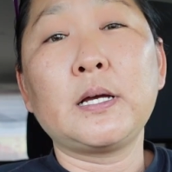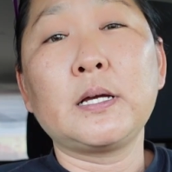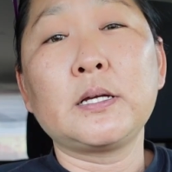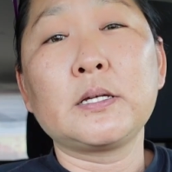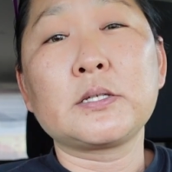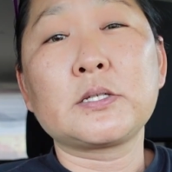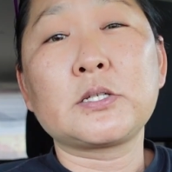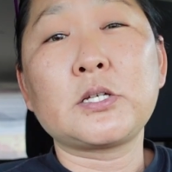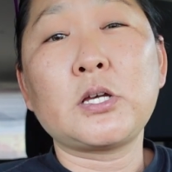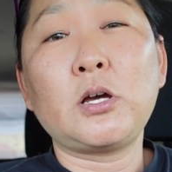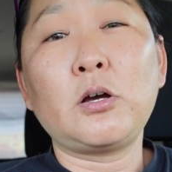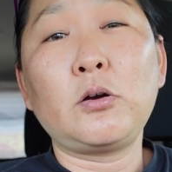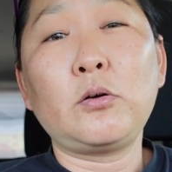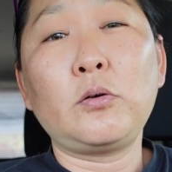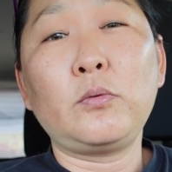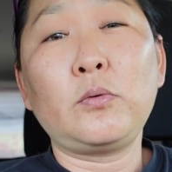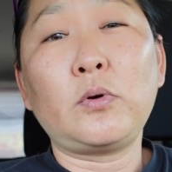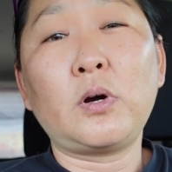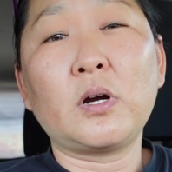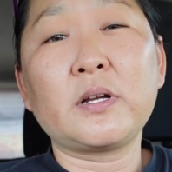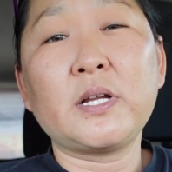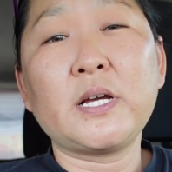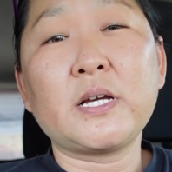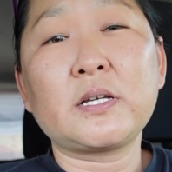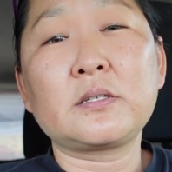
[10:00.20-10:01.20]
So
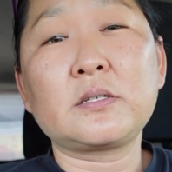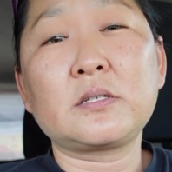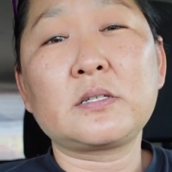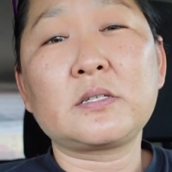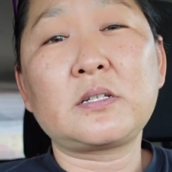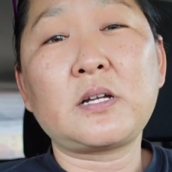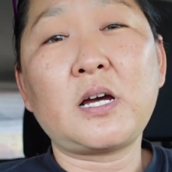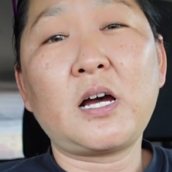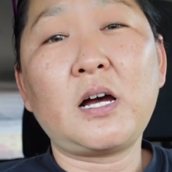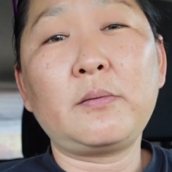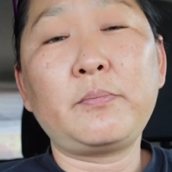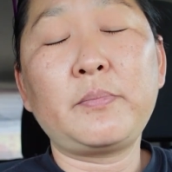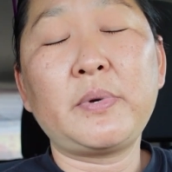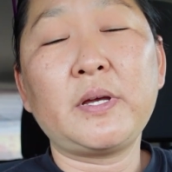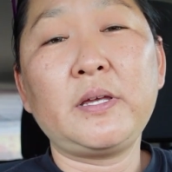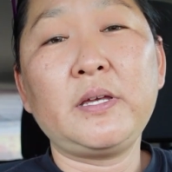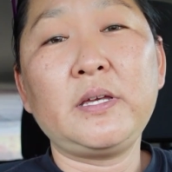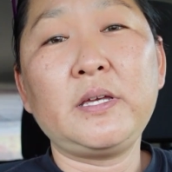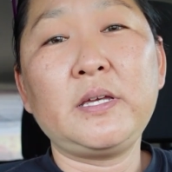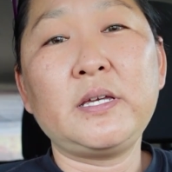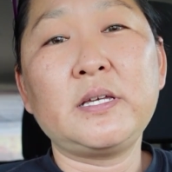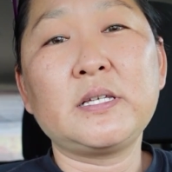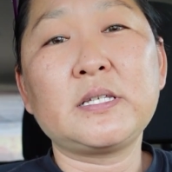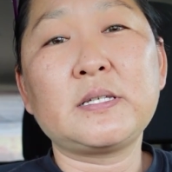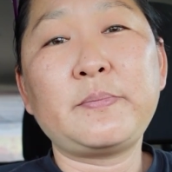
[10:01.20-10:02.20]
our next stop
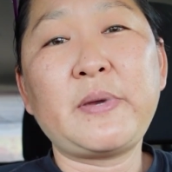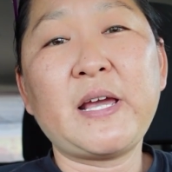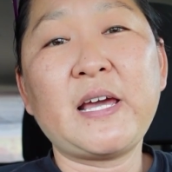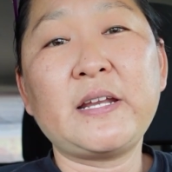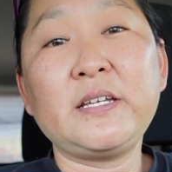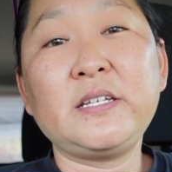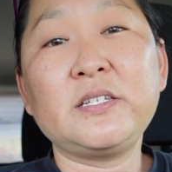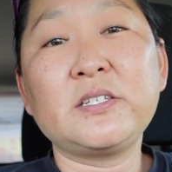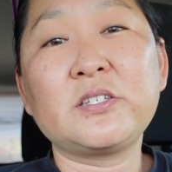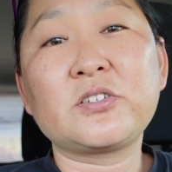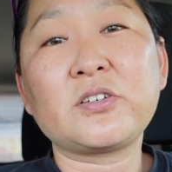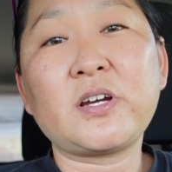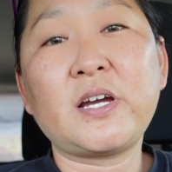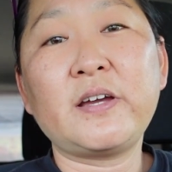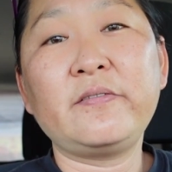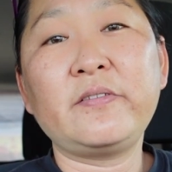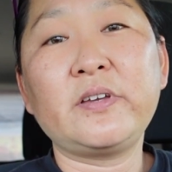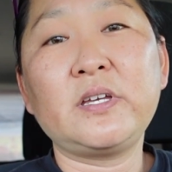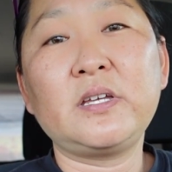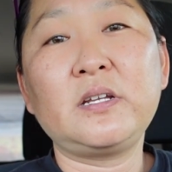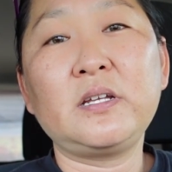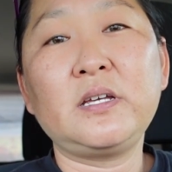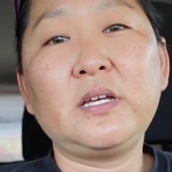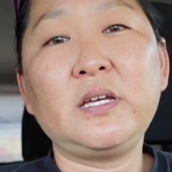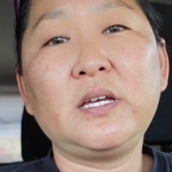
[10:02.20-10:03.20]
is Penny's
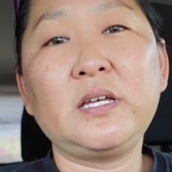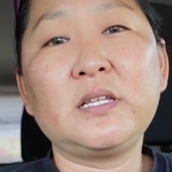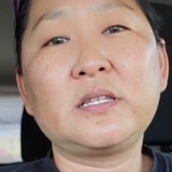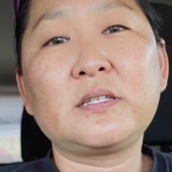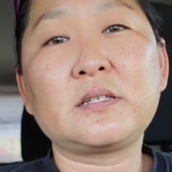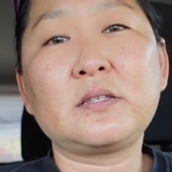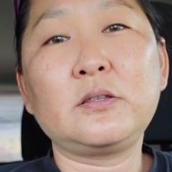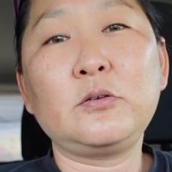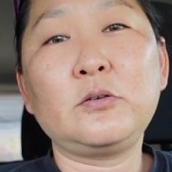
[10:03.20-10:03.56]
Drive-In. It's